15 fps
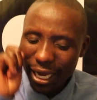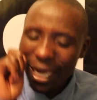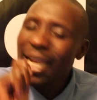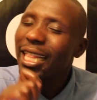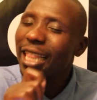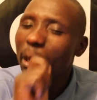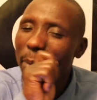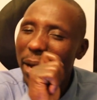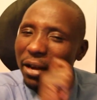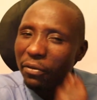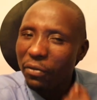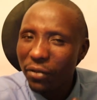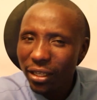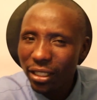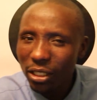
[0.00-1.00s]
In the
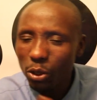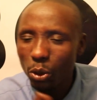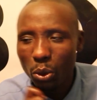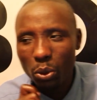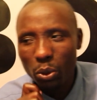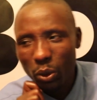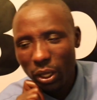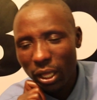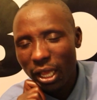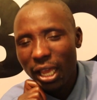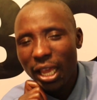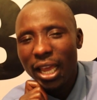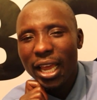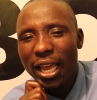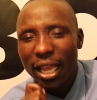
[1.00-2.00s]
manifesto,
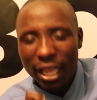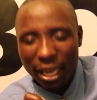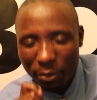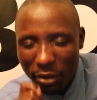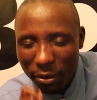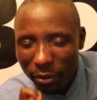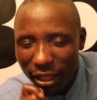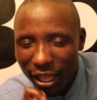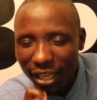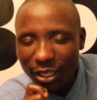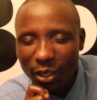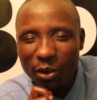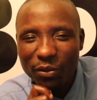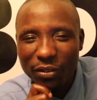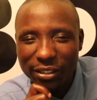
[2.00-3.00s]
Remember that
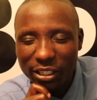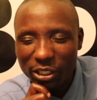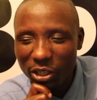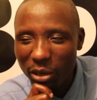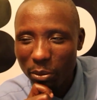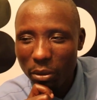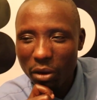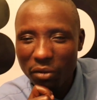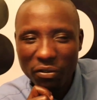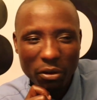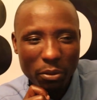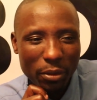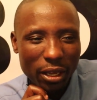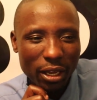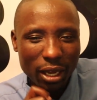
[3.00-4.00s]
conversation about
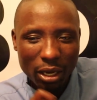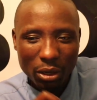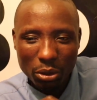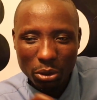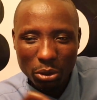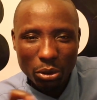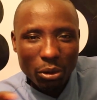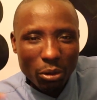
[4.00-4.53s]
forming, I don't know,